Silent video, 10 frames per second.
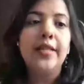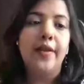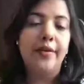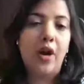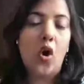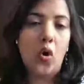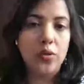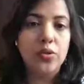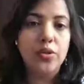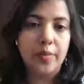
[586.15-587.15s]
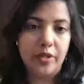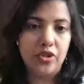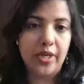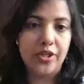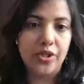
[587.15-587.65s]
There are also some
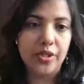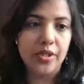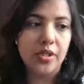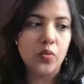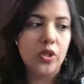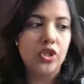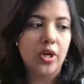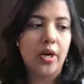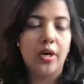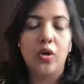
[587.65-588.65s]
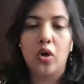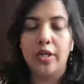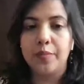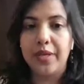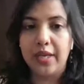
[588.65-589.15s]
injections which are called
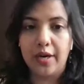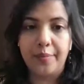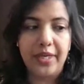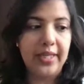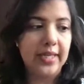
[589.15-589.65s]
as PRP,